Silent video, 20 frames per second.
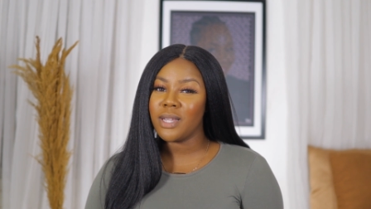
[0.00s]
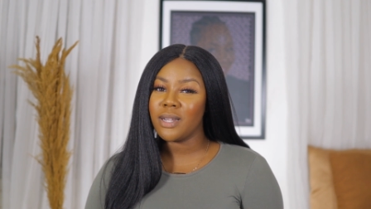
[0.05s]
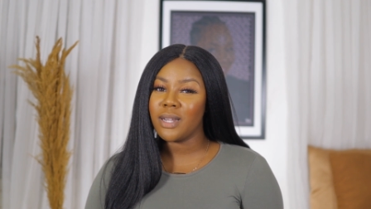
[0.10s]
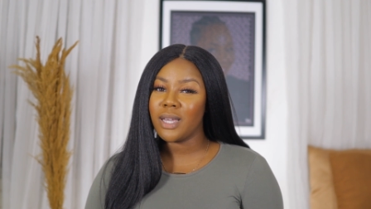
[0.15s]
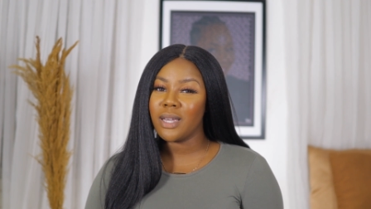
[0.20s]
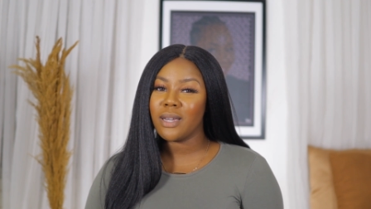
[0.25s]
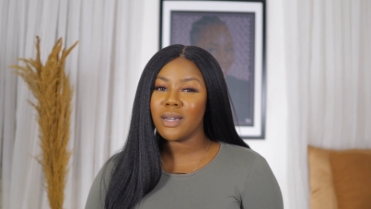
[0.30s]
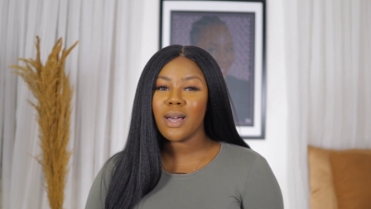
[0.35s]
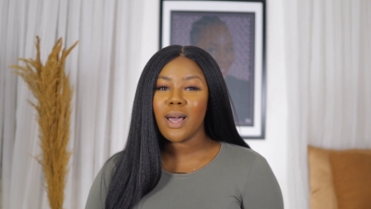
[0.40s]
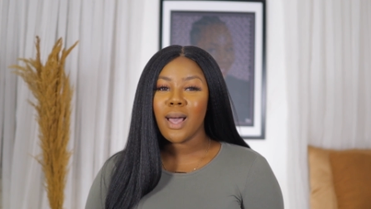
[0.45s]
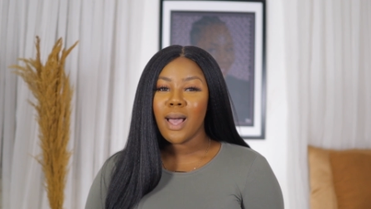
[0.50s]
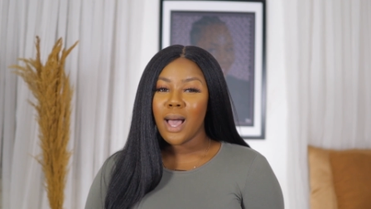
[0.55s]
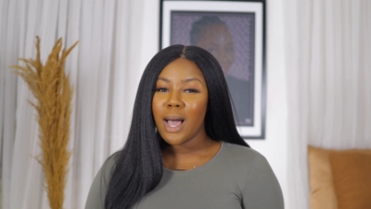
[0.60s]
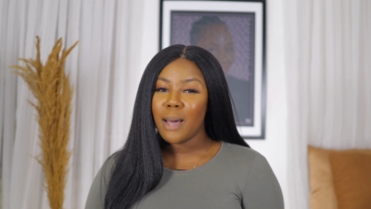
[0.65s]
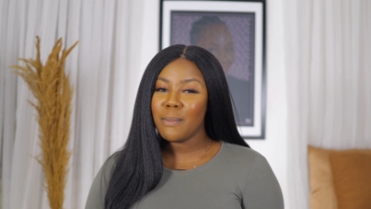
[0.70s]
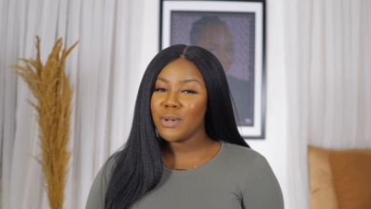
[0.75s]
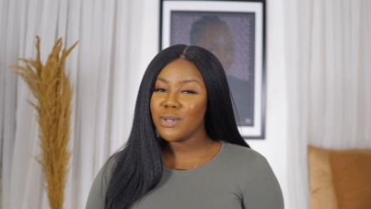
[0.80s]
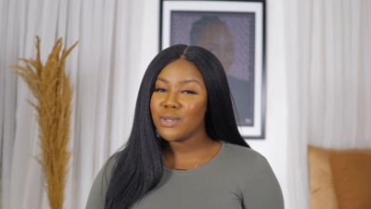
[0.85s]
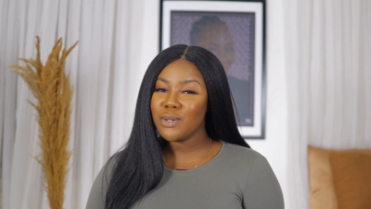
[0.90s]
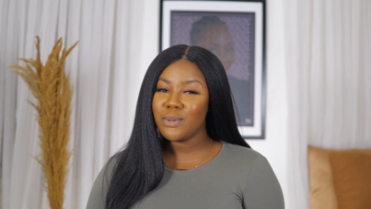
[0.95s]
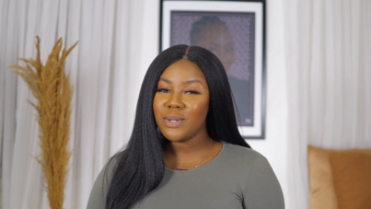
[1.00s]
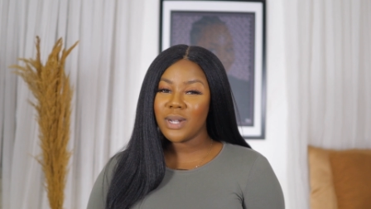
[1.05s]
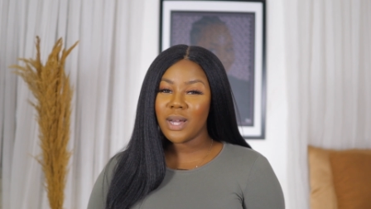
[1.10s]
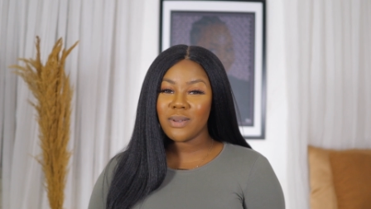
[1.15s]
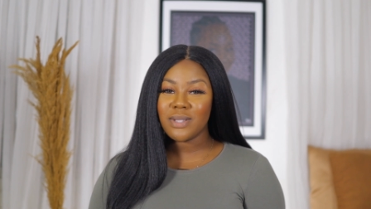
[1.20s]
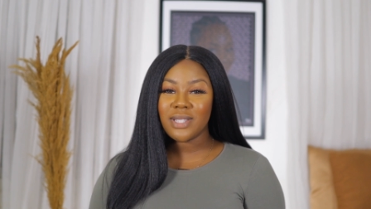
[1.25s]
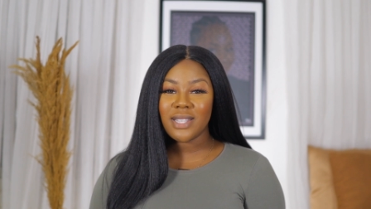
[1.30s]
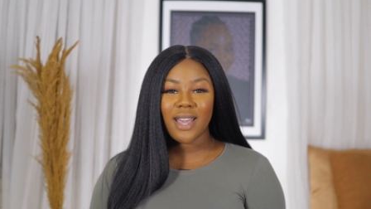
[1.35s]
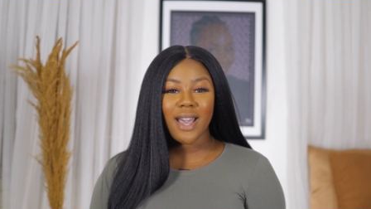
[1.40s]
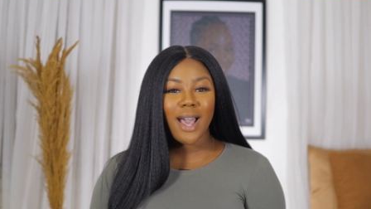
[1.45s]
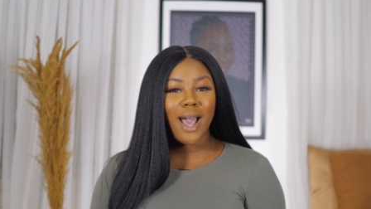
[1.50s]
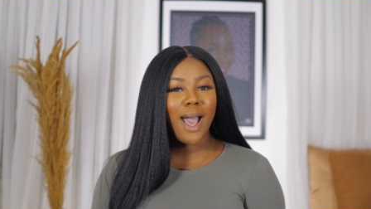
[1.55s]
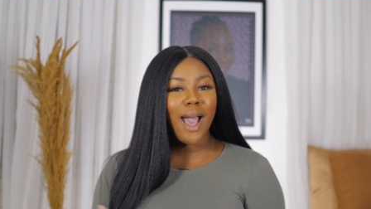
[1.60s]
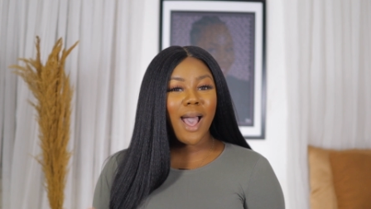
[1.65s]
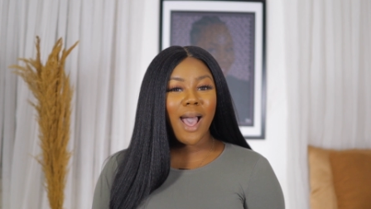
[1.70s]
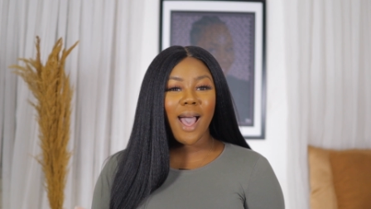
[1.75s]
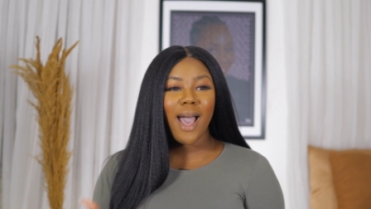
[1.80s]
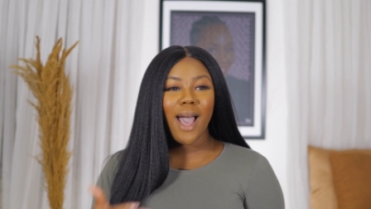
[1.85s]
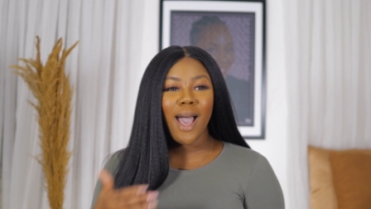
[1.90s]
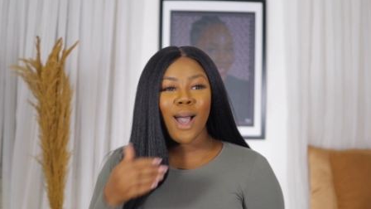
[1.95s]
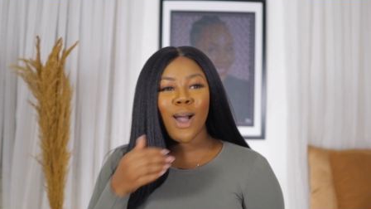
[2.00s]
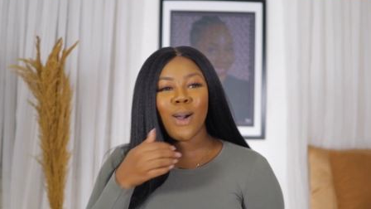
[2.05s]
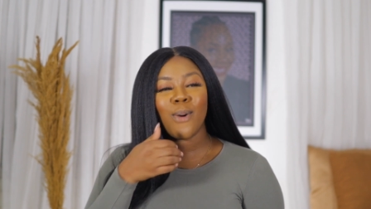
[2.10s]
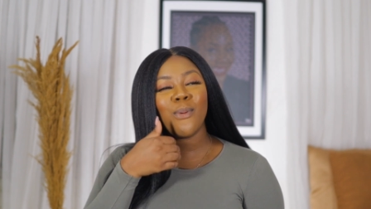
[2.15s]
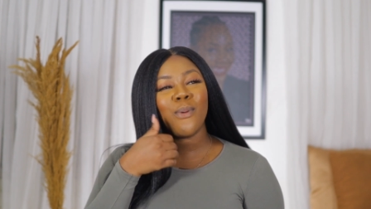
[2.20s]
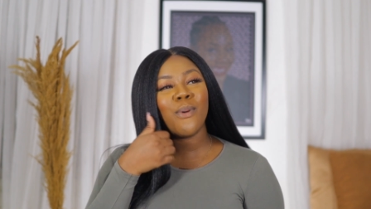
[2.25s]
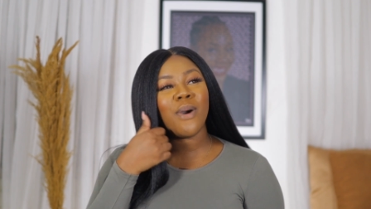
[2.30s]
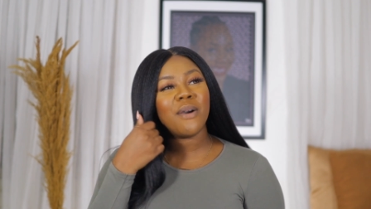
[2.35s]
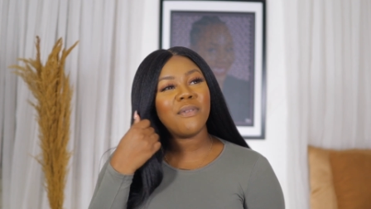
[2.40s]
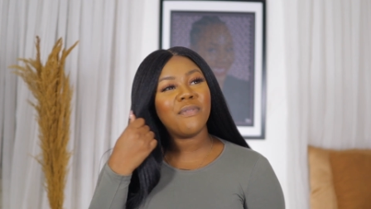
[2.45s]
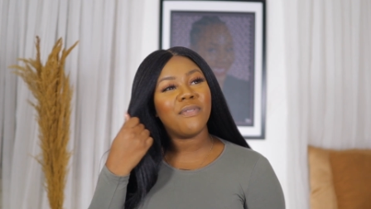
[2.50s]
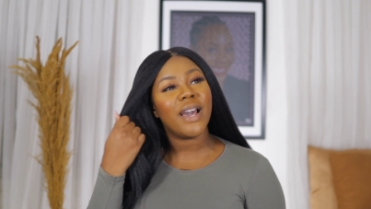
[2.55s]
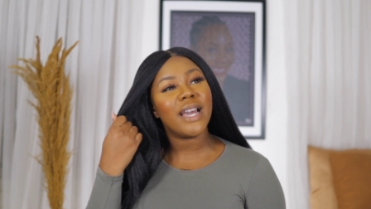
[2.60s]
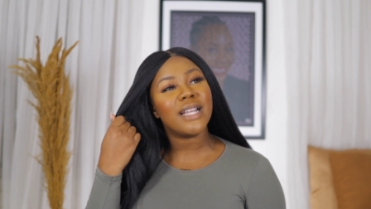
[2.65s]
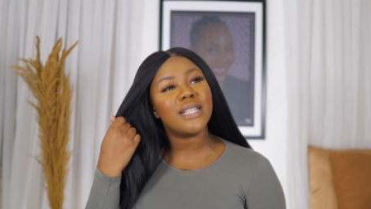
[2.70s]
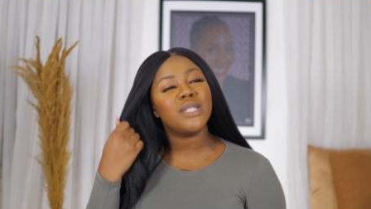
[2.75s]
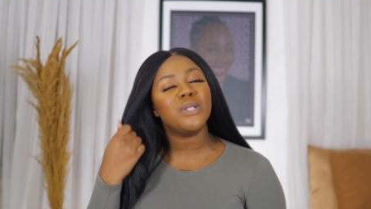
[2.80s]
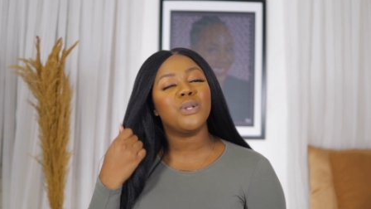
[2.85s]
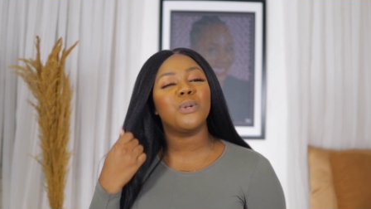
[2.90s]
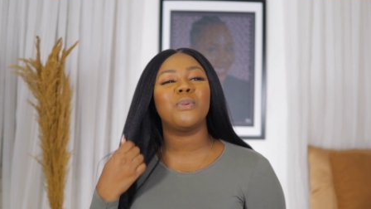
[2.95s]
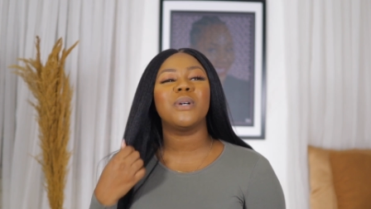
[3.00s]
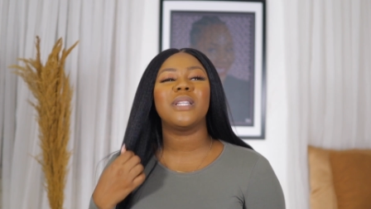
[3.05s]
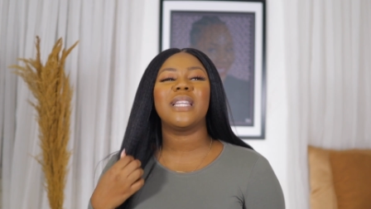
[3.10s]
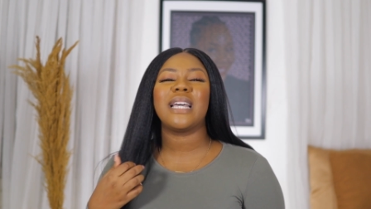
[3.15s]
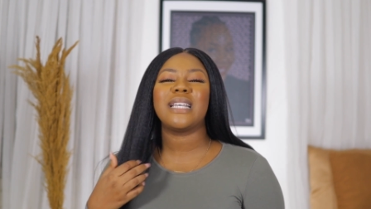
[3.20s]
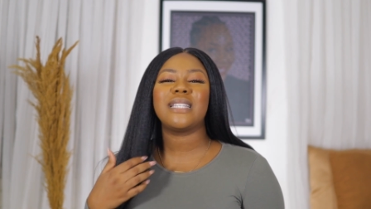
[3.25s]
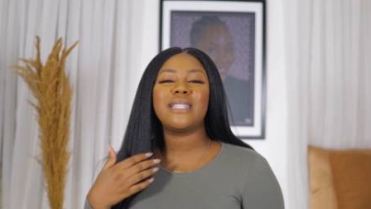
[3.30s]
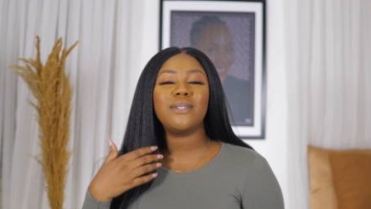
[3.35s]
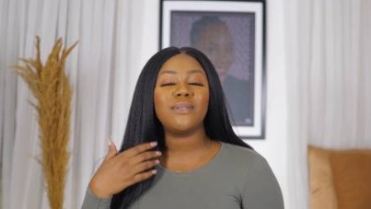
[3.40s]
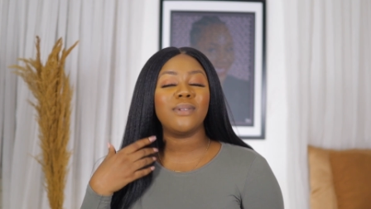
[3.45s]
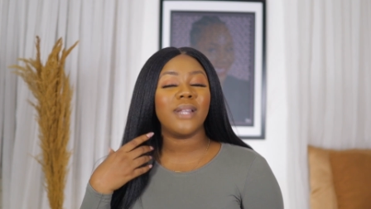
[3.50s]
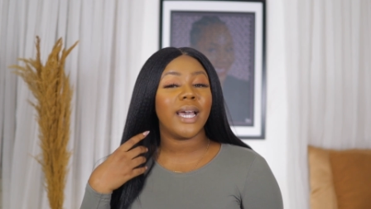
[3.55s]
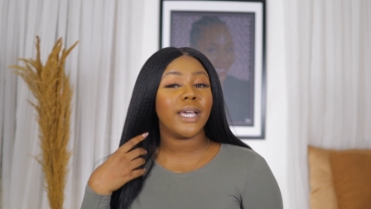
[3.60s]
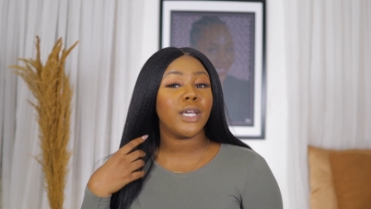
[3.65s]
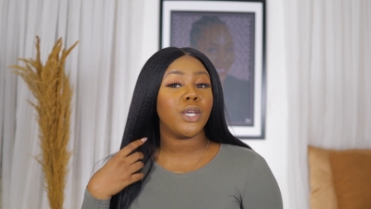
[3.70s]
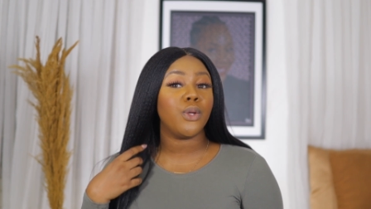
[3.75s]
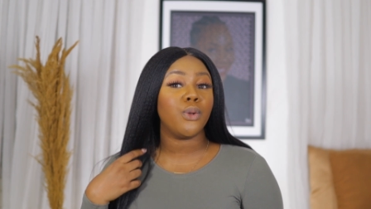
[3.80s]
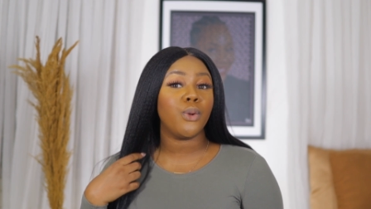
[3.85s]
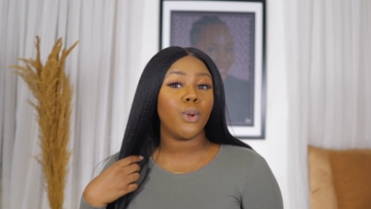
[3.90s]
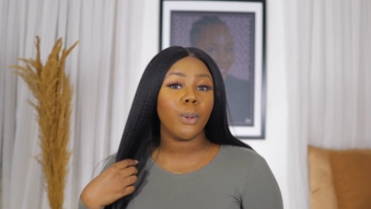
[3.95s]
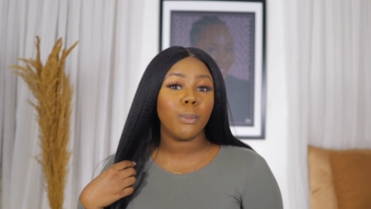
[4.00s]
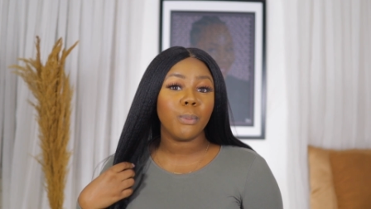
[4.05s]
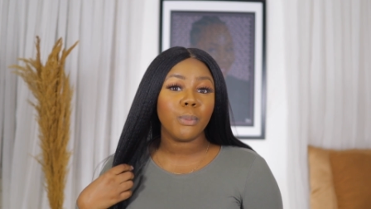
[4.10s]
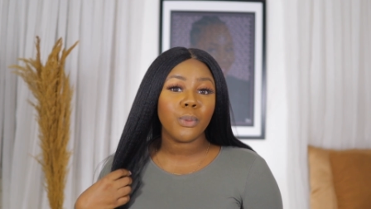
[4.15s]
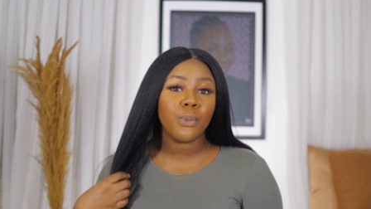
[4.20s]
Like, I'm not someone that will say, we're fighting, but I still like you. Nope.